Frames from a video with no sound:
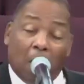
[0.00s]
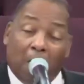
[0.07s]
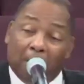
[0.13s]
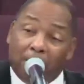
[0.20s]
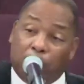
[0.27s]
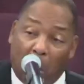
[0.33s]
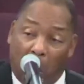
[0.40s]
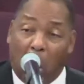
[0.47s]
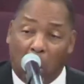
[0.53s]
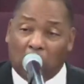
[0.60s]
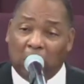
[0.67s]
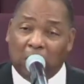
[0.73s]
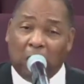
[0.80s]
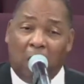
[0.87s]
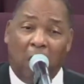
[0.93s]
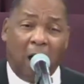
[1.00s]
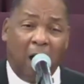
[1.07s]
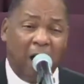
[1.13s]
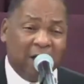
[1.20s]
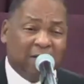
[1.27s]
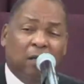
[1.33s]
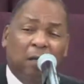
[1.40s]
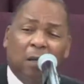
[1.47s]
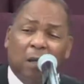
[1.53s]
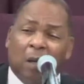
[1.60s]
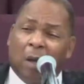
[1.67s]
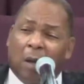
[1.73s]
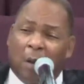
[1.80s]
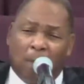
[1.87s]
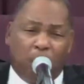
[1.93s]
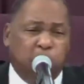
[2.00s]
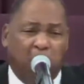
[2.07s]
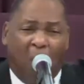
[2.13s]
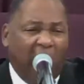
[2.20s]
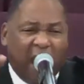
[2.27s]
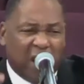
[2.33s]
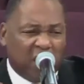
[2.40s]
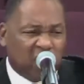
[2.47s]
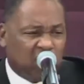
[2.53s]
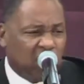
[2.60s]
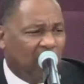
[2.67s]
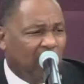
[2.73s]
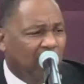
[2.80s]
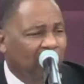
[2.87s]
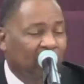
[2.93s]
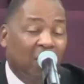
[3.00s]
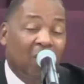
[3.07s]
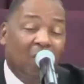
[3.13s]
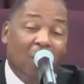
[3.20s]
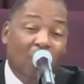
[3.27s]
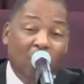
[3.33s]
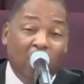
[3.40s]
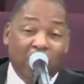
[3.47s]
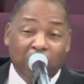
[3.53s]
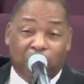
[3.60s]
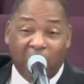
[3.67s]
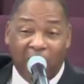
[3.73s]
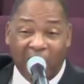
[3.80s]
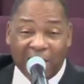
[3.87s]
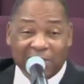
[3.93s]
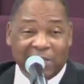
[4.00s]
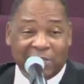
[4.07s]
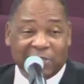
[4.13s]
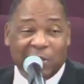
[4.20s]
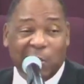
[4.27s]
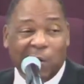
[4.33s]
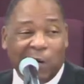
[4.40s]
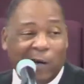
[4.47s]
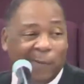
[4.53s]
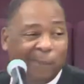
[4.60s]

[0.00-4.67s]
Broken heart, praise him. When praises go up,